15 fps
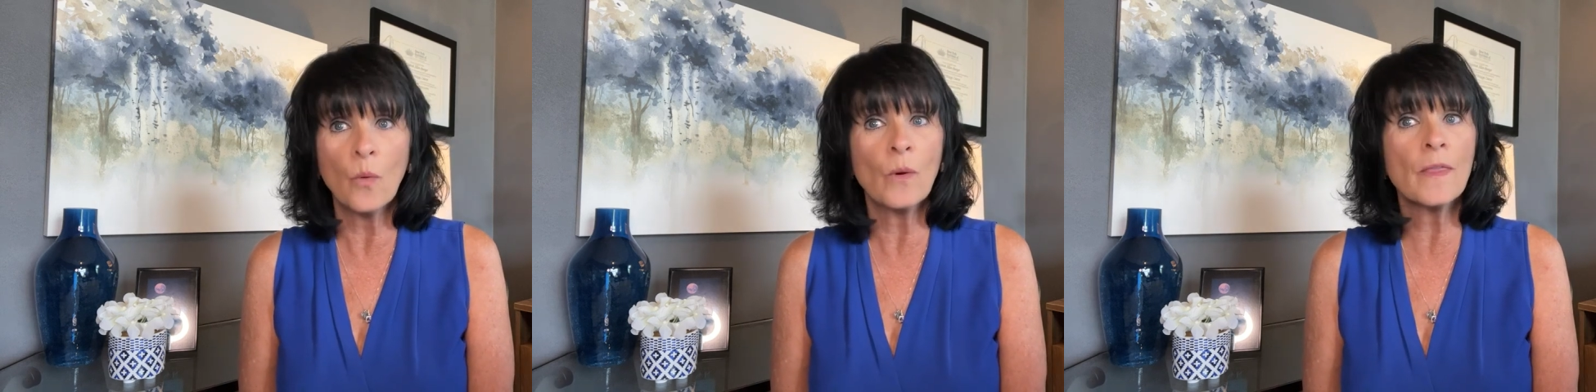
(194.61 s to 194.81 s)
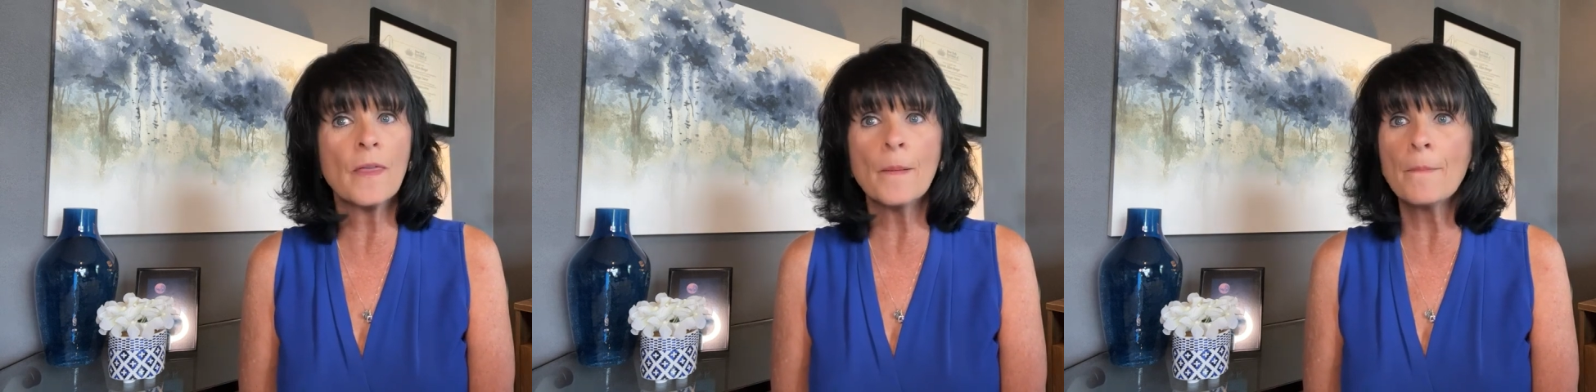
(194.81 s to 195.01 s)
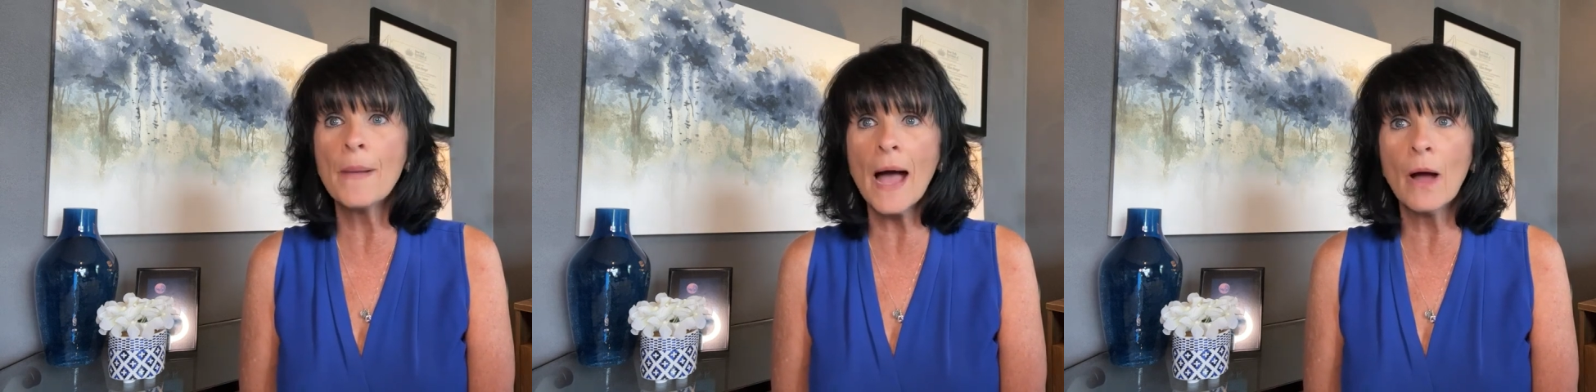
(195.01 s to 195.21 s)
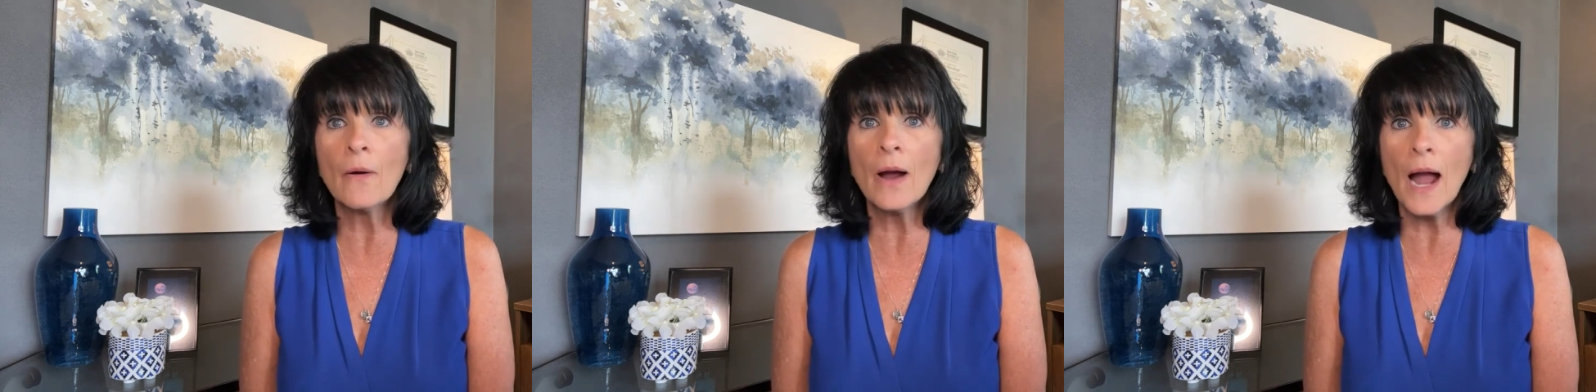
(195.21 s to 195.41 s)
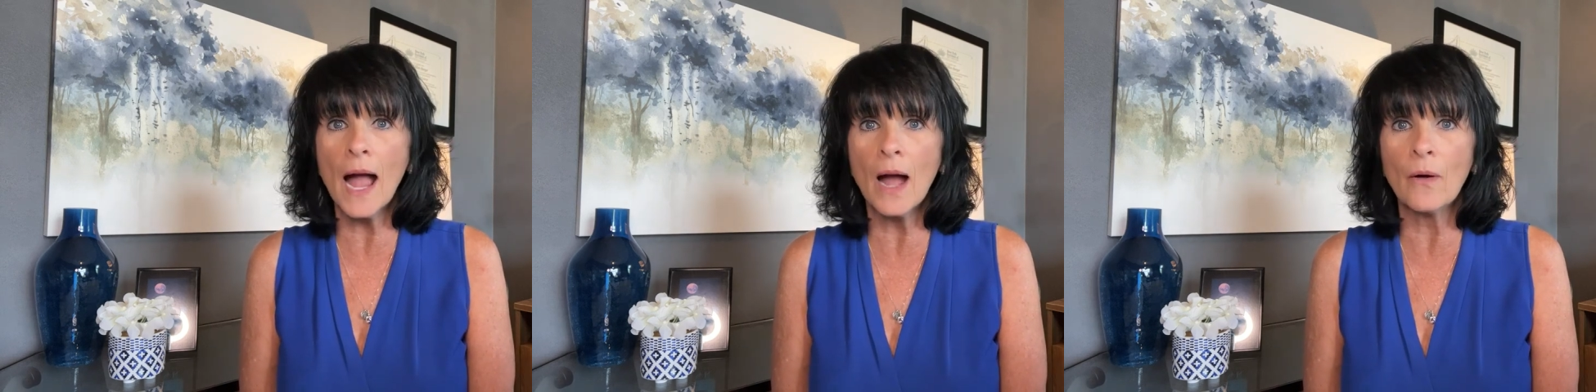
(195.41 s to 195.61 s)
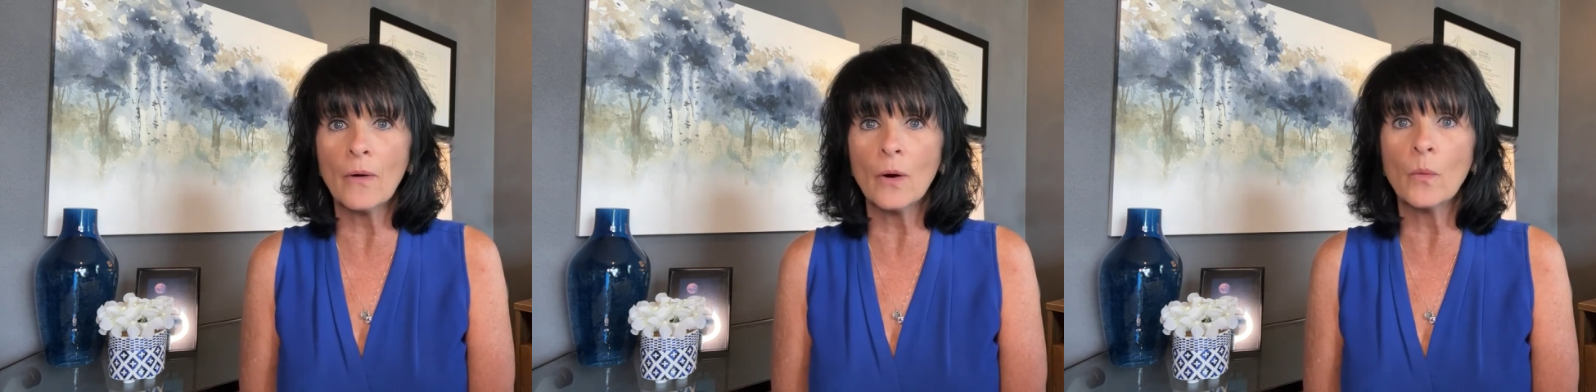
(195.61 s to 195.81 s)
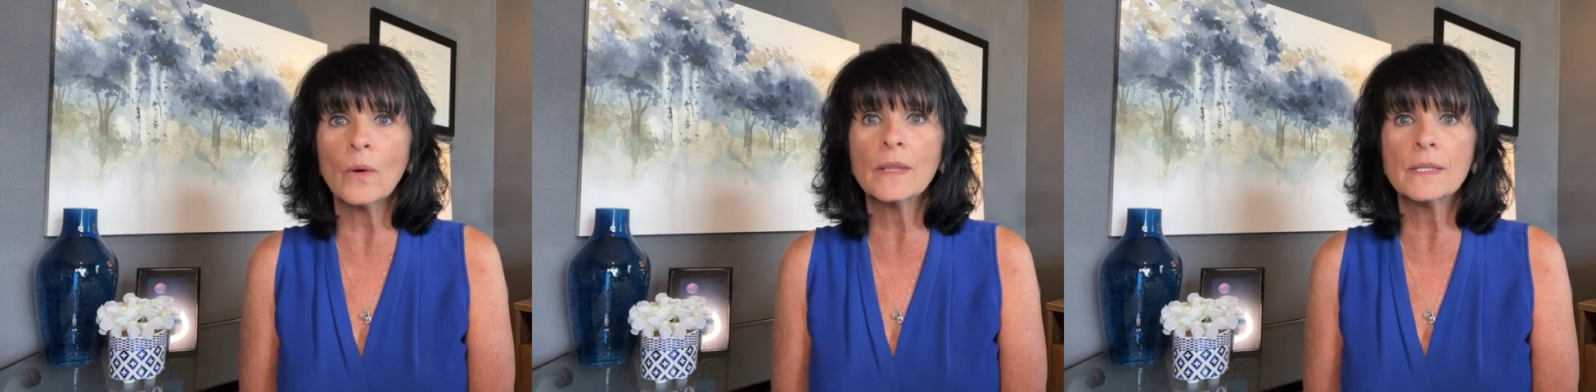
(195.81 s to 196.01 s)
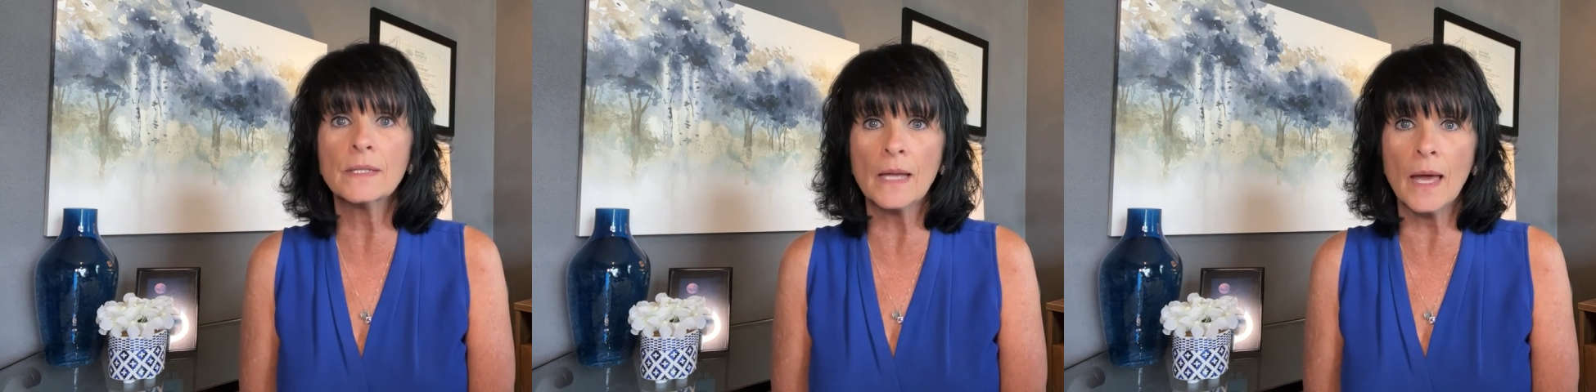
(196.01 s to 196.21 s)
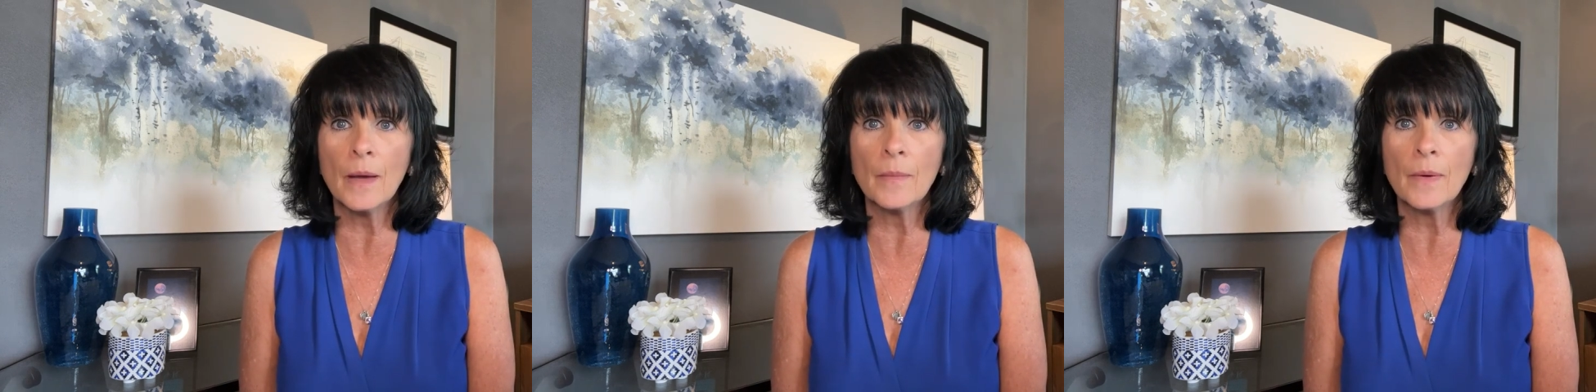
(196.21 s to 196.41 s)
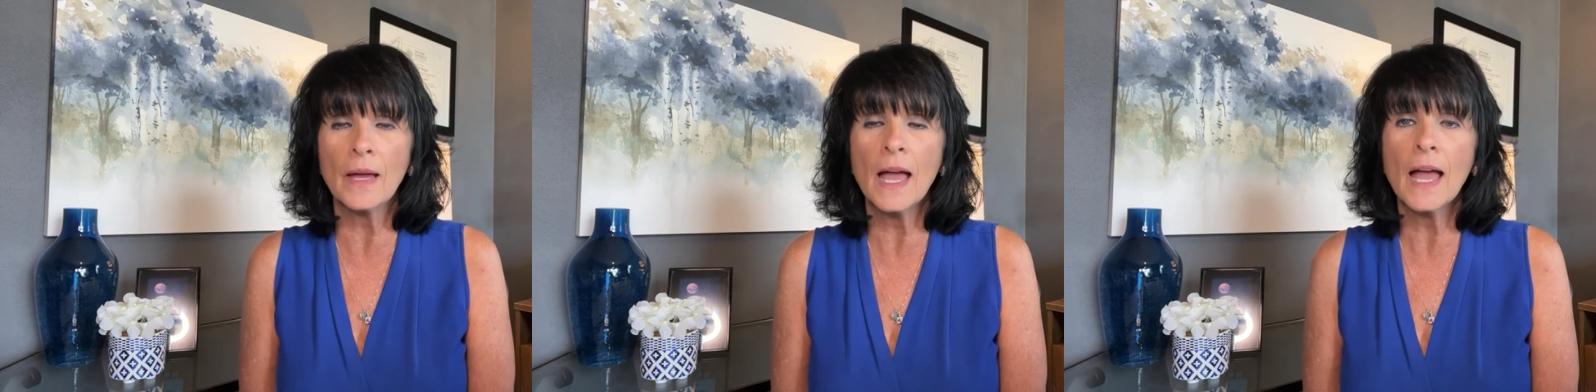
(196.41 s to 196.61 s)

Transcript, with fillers: with a power hour with Deb.